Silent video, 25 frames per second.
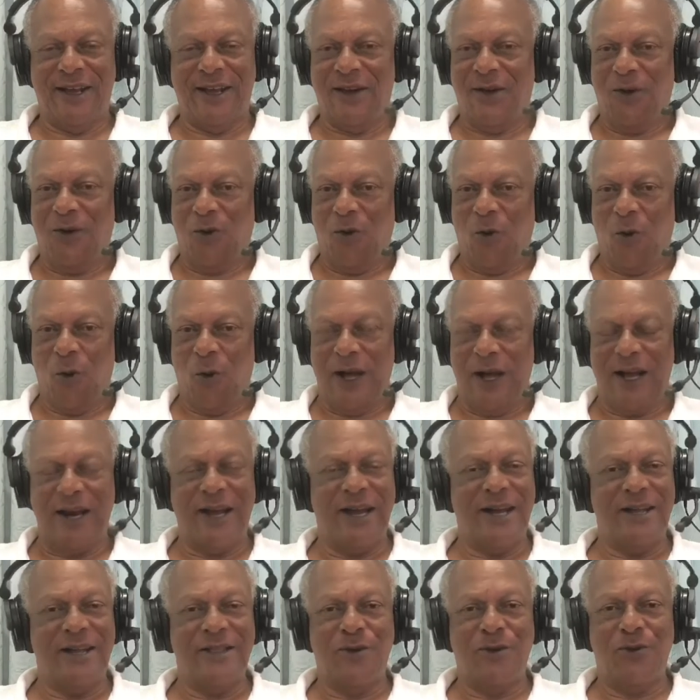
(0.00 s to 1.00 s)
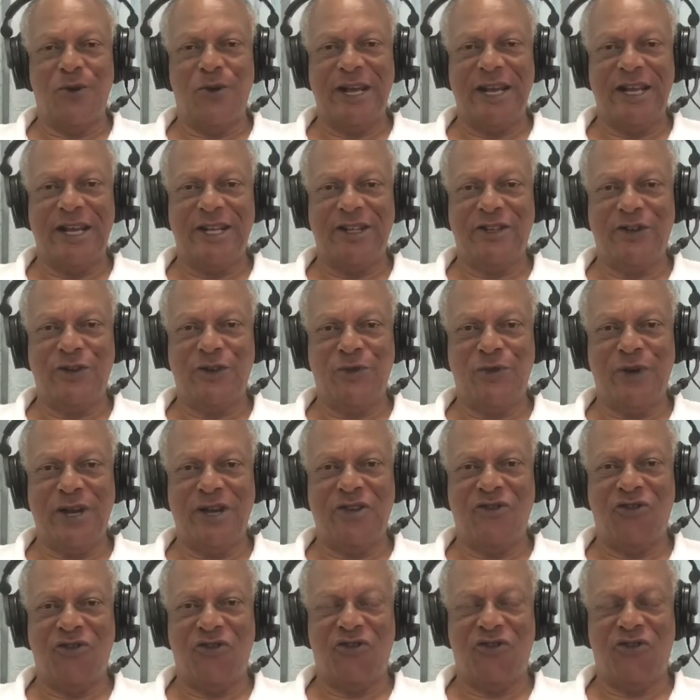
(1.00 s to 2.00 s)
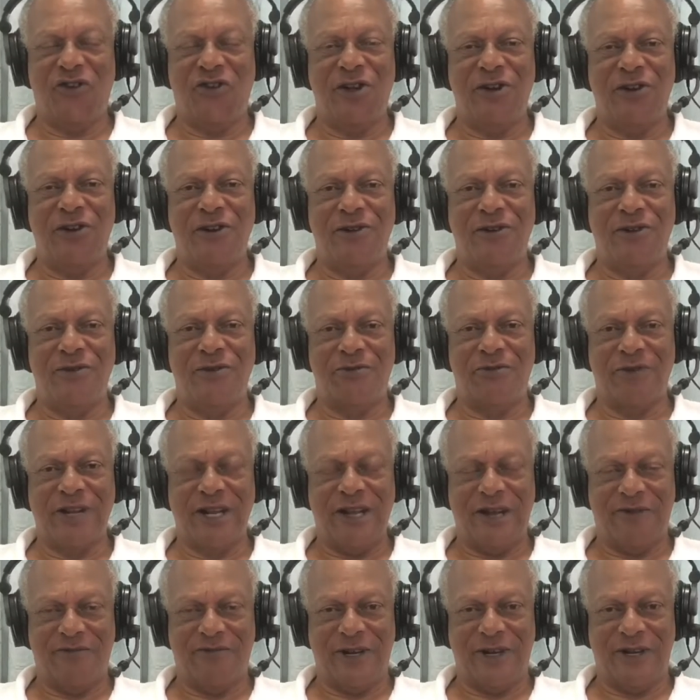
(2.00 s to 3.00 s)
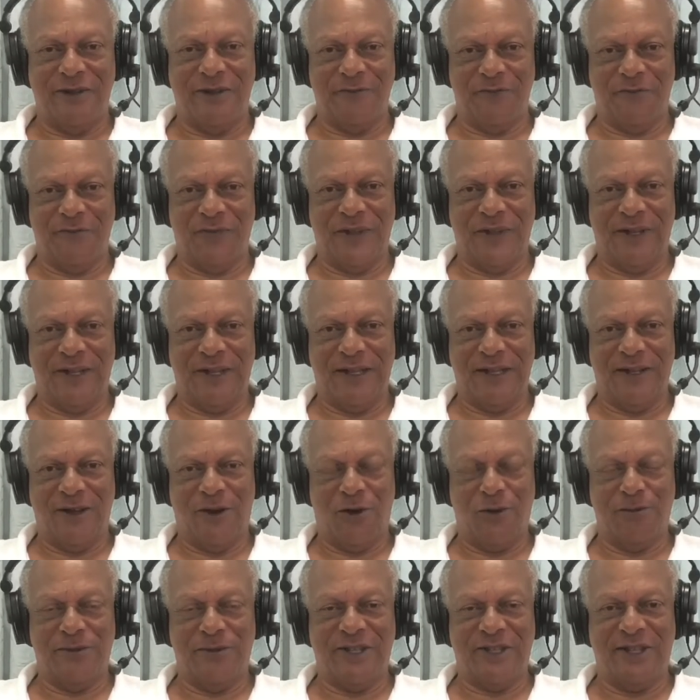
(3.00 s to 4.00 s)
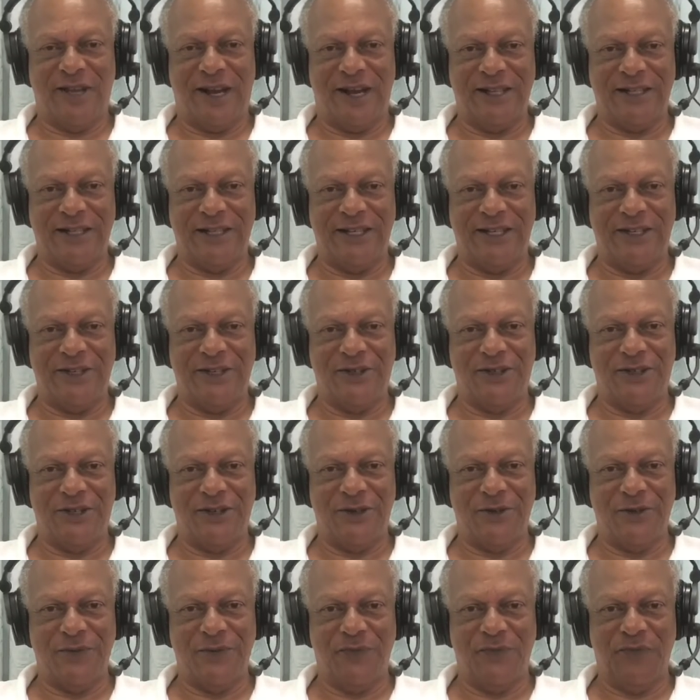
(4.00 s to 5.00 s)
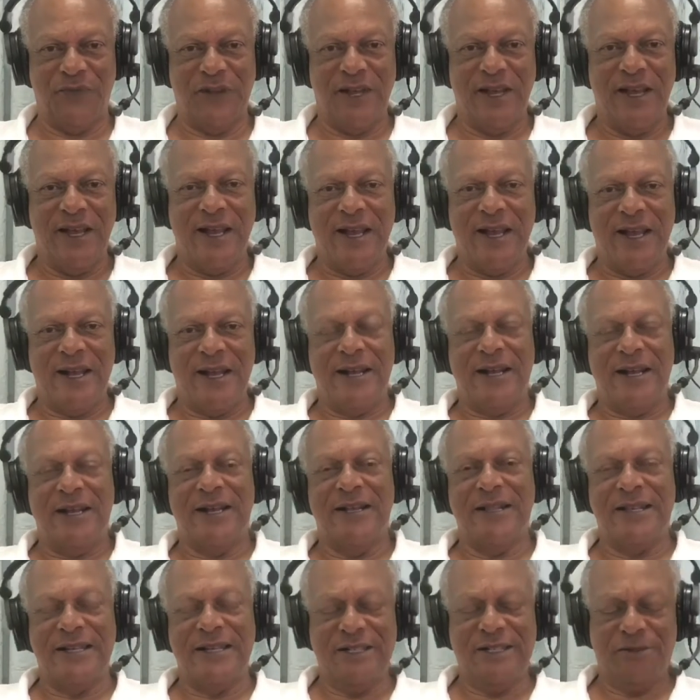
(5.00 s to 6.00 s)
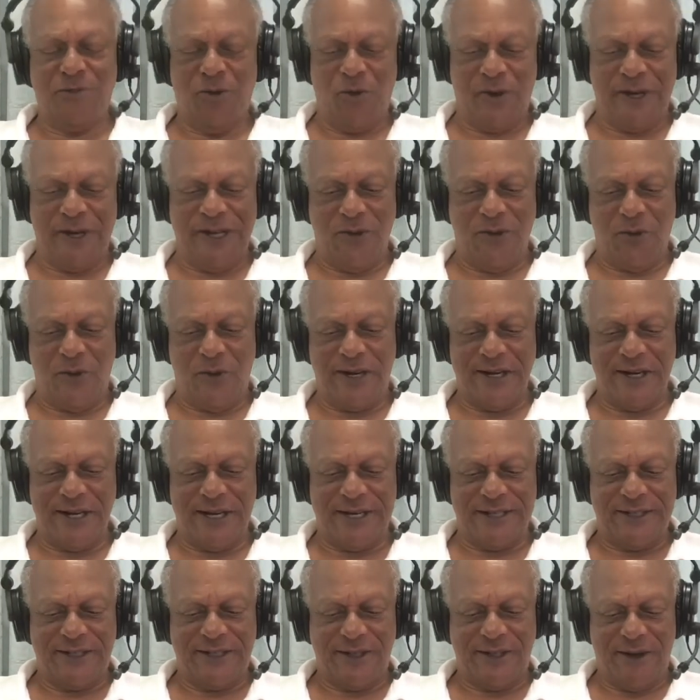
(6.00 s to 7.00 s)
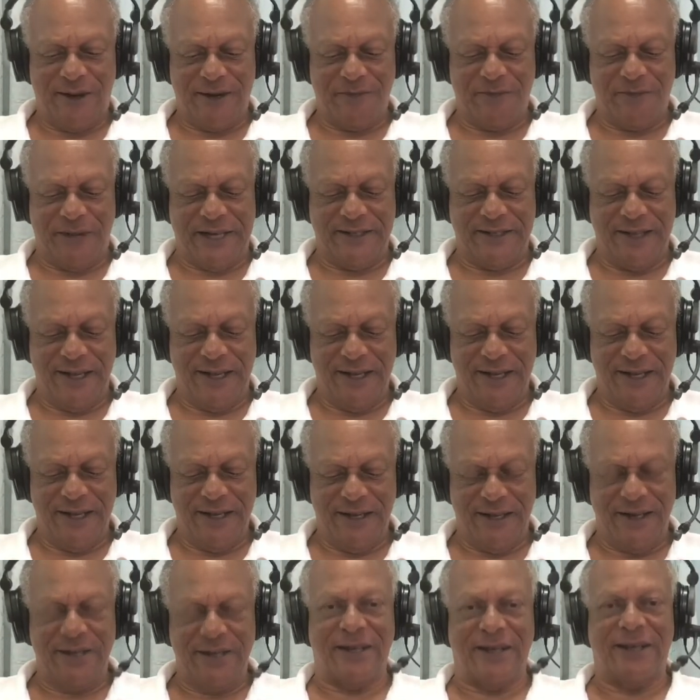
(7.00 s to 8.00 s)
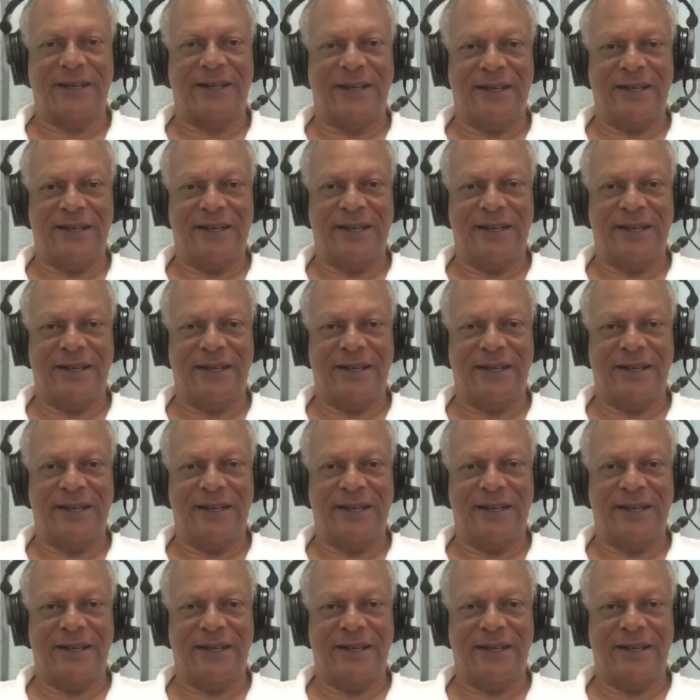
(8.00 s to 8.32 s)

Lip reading: well on the way to a full recovery. Hope to talk to you soon. This morning, we're going to start by taking a look